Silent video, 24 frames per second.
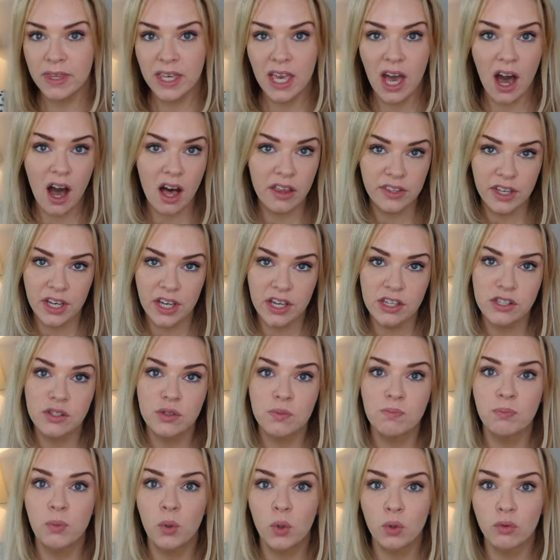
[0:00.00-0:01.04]
the other
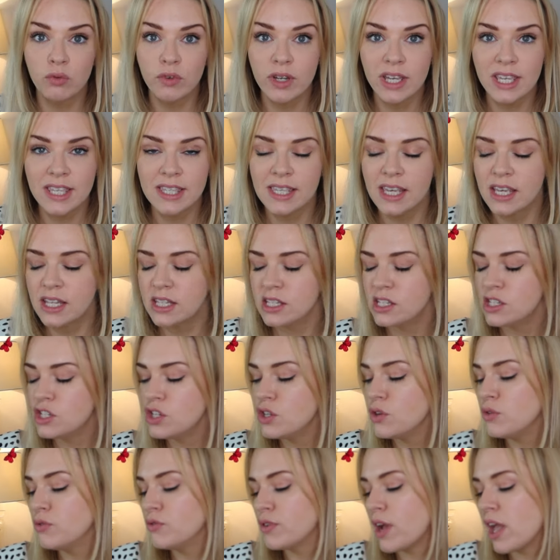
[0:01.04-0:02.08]
more recent different
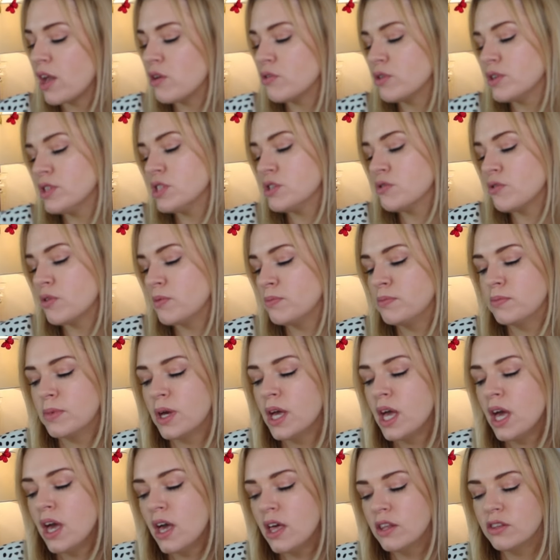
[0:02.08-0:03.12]
new fragrance
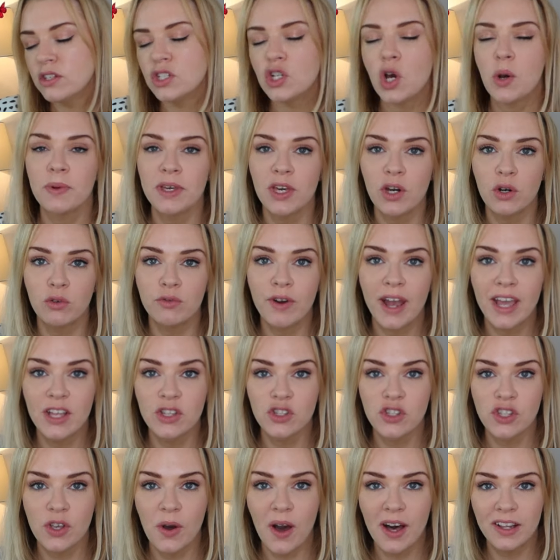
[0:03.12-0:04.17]
from the Tommy Girl
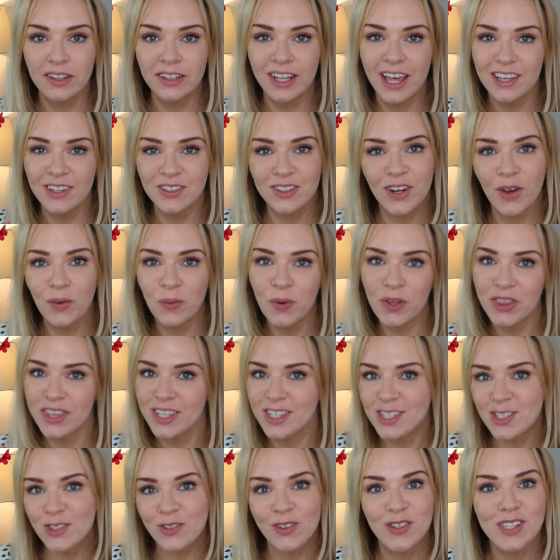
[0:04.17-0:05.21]
range, so I'll let you know what
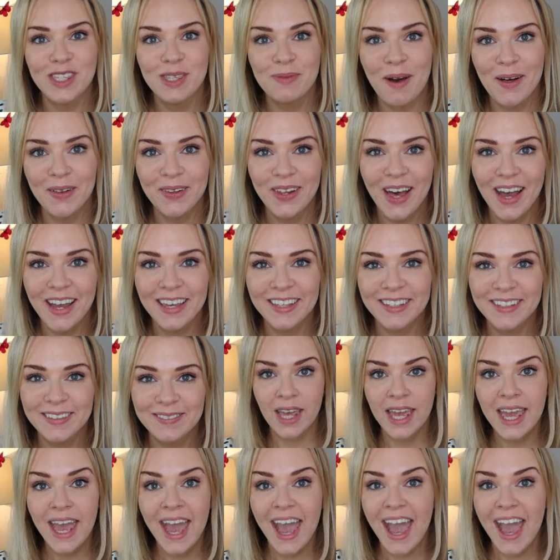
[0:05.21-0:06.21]
these three smell like.